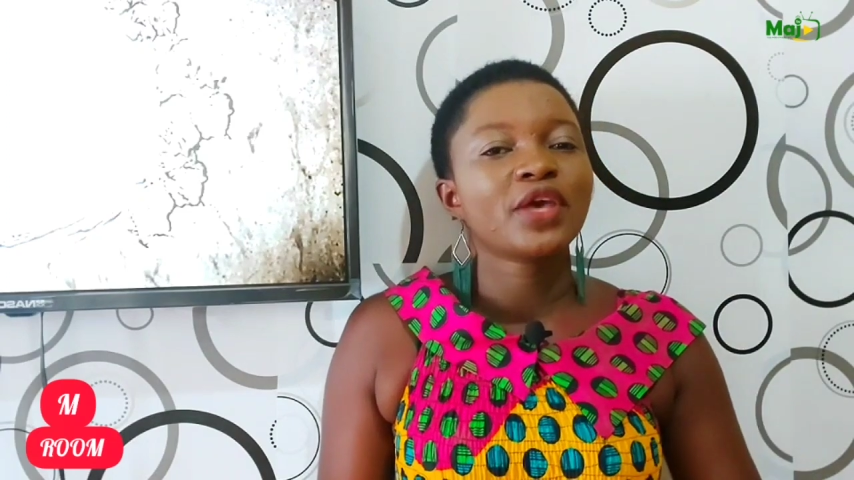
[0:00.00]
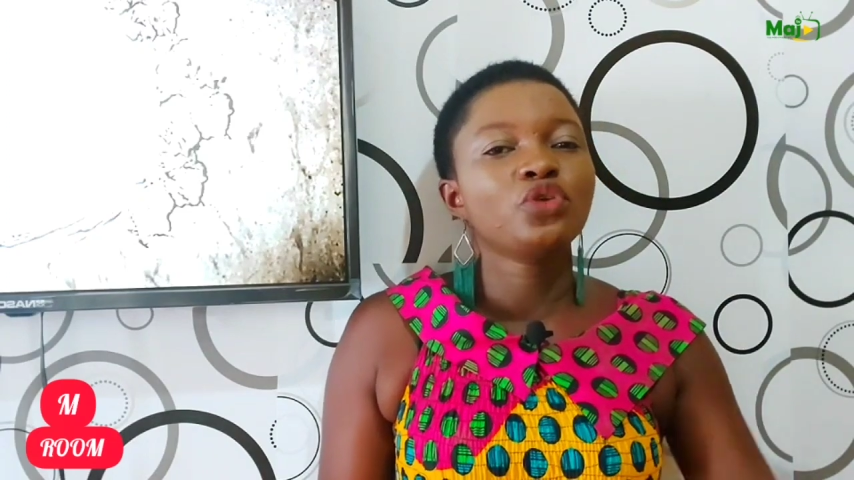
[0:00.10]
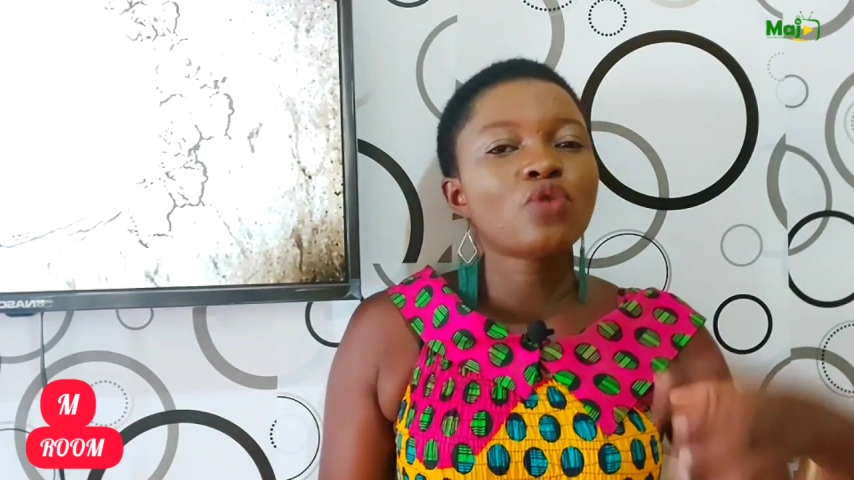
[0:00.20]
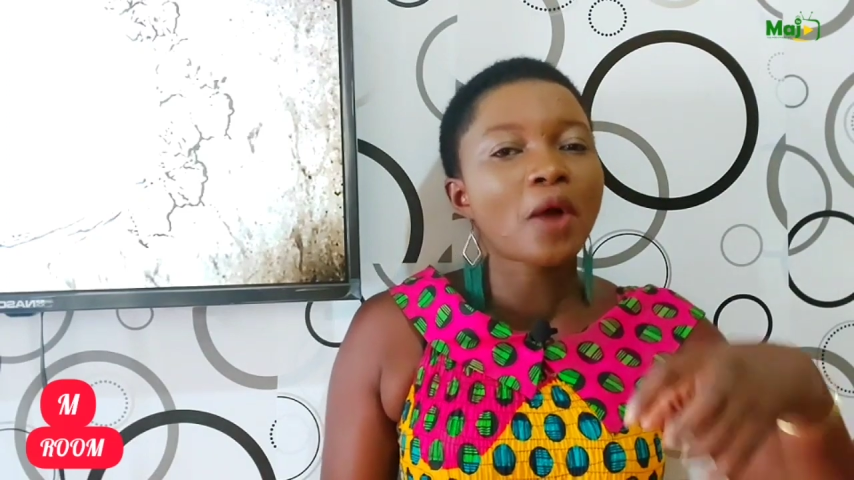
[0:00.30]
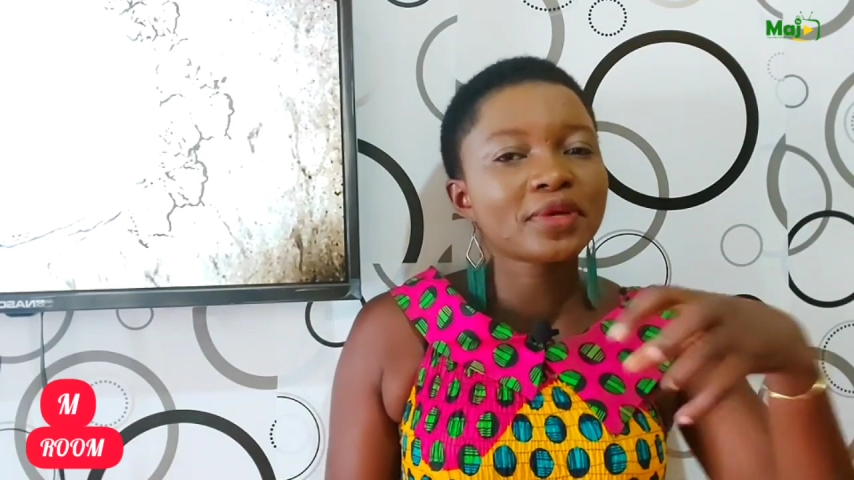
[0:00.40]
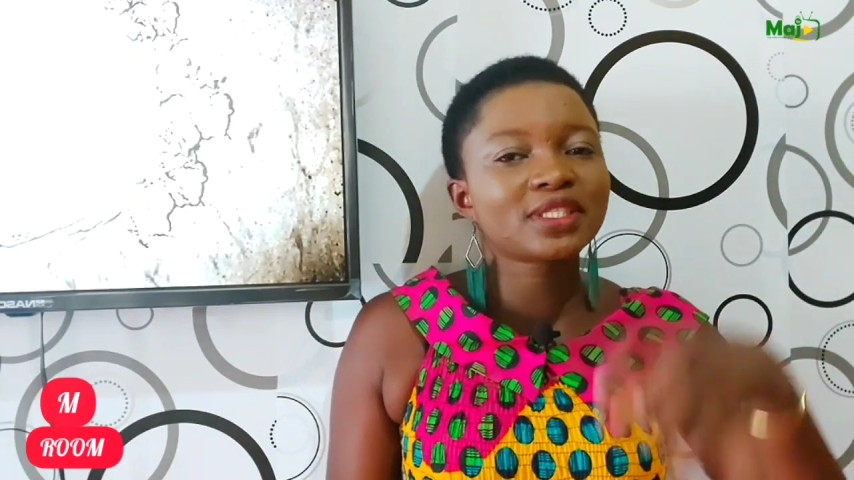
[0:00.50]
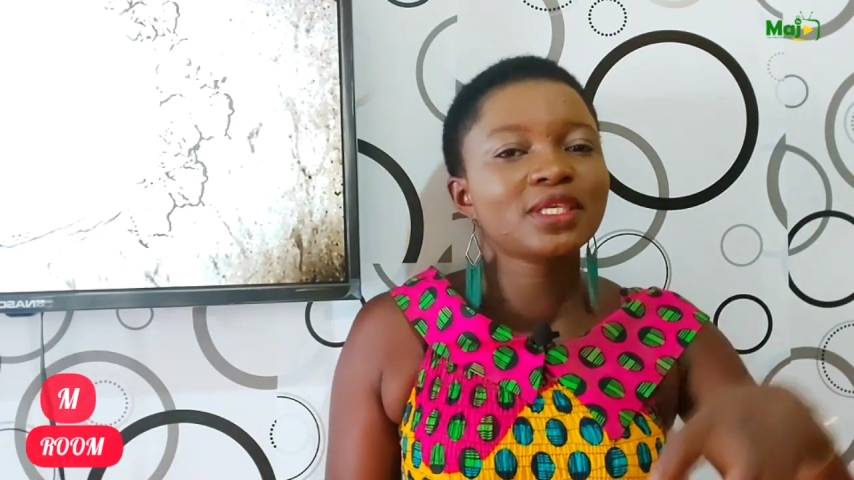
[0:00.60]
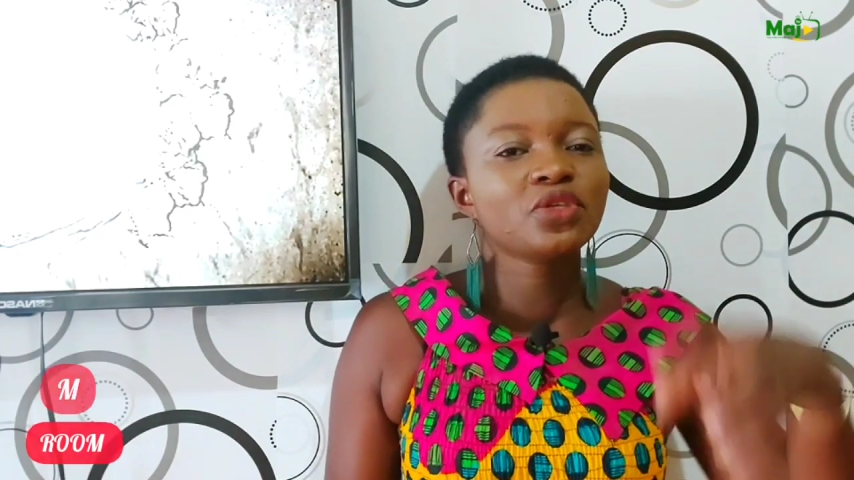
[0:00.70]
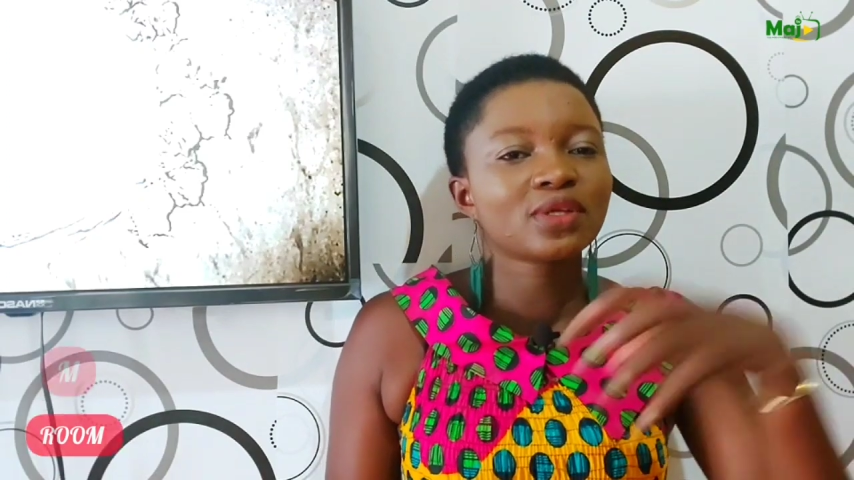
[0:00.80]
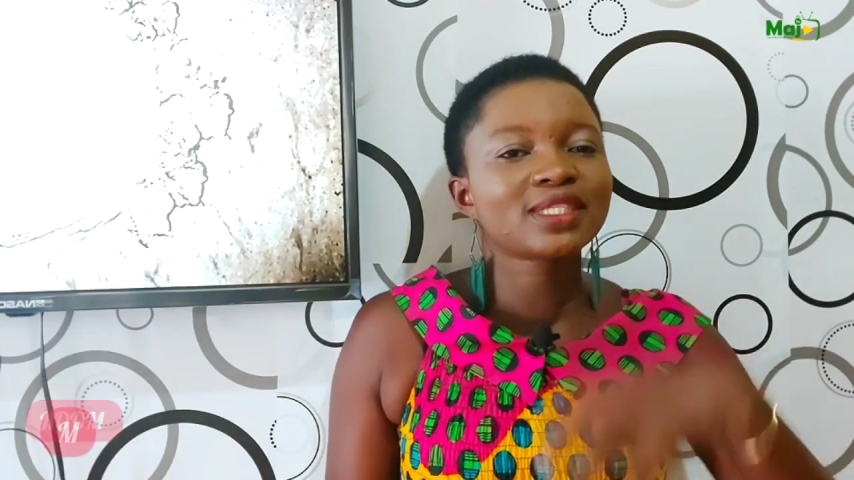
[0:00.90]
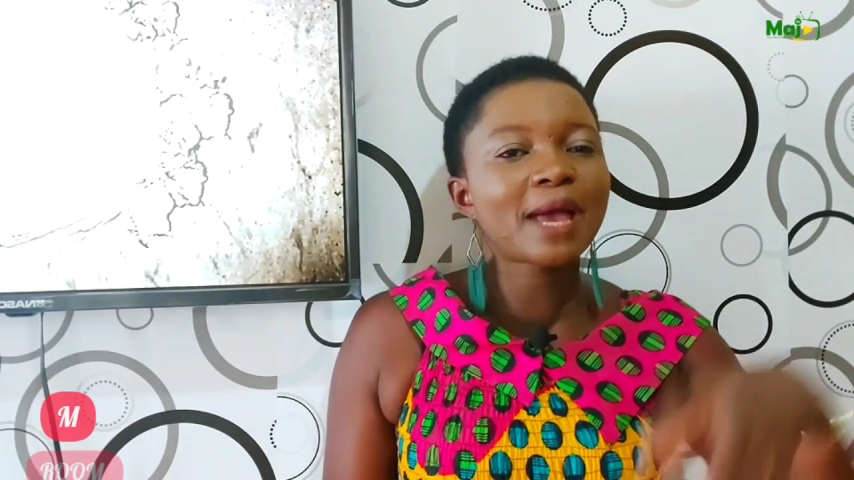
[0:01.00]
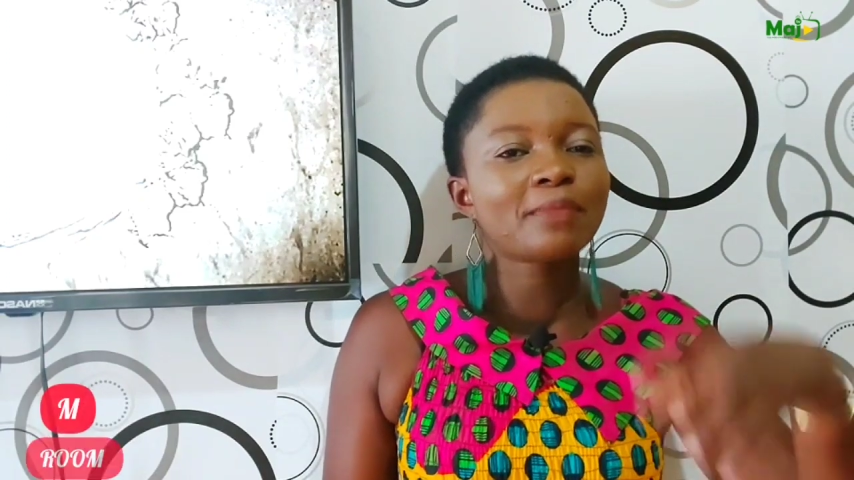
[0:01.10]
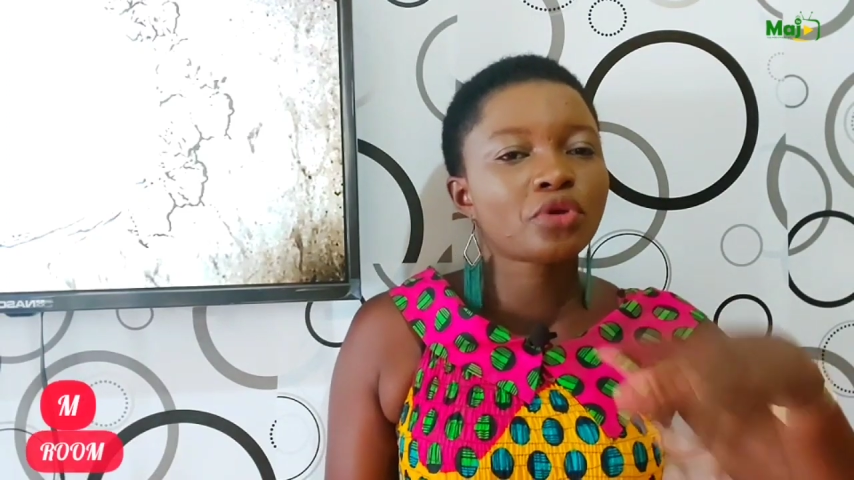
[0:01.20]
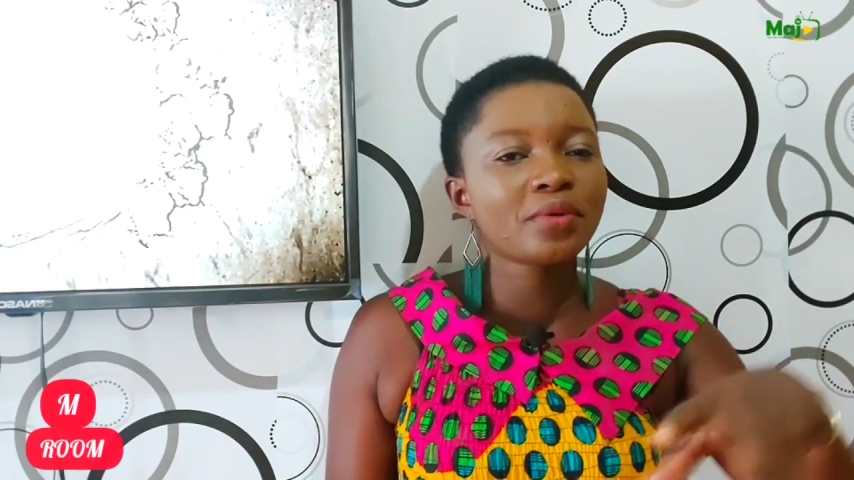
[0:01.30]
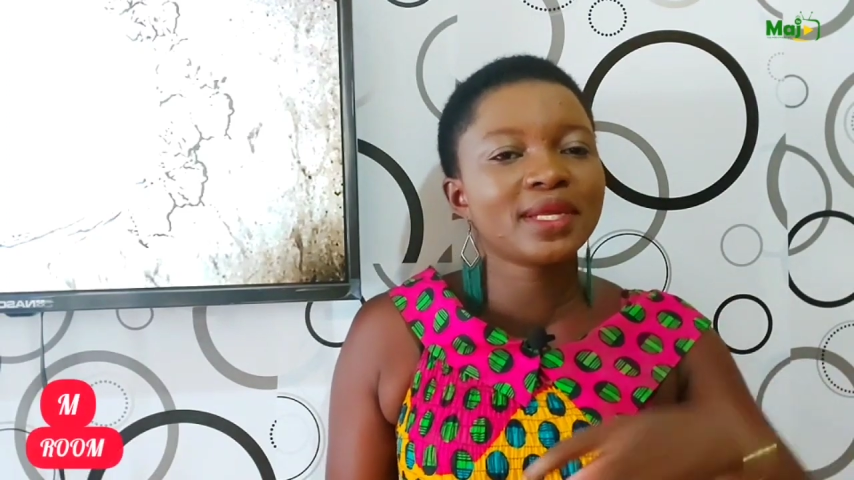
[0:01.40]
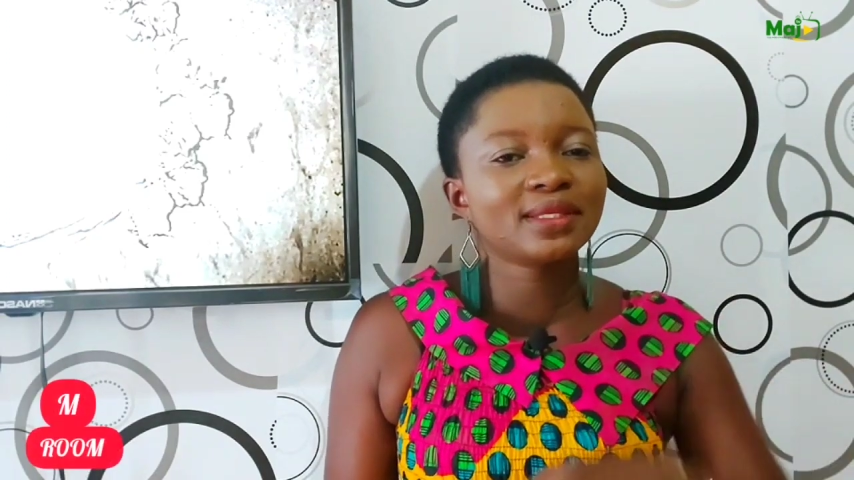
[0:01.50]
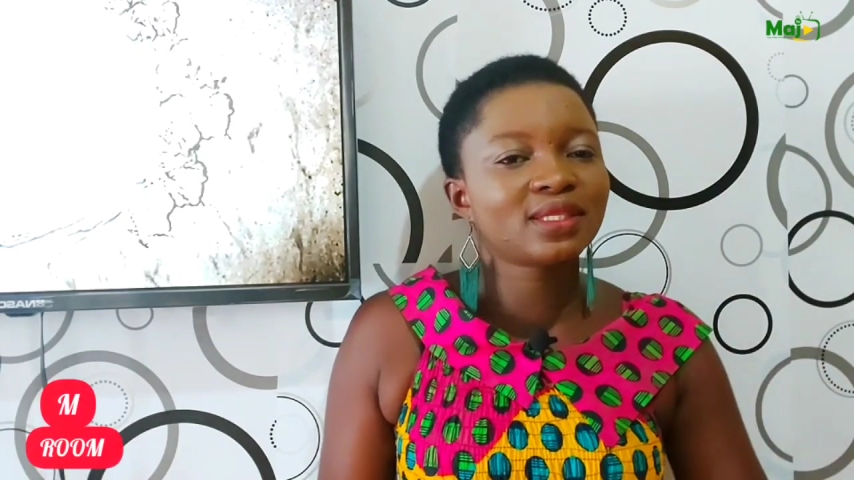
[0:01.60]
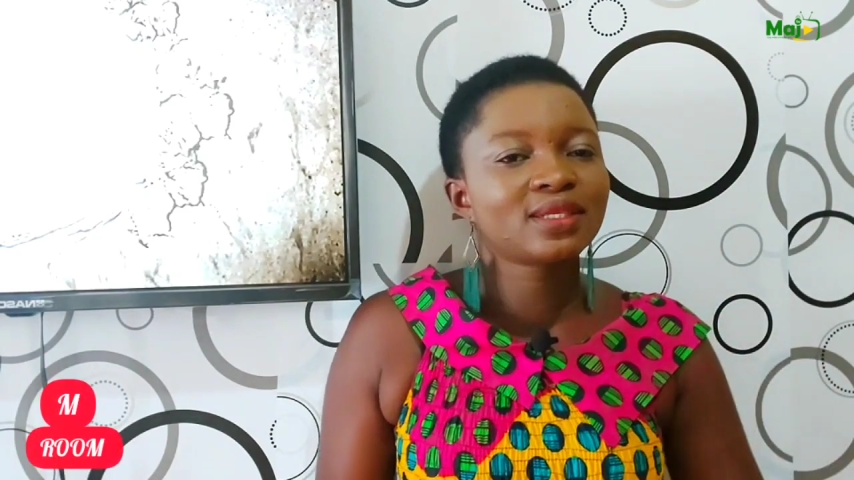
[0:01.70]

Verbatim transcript: you are wasting your time doing it.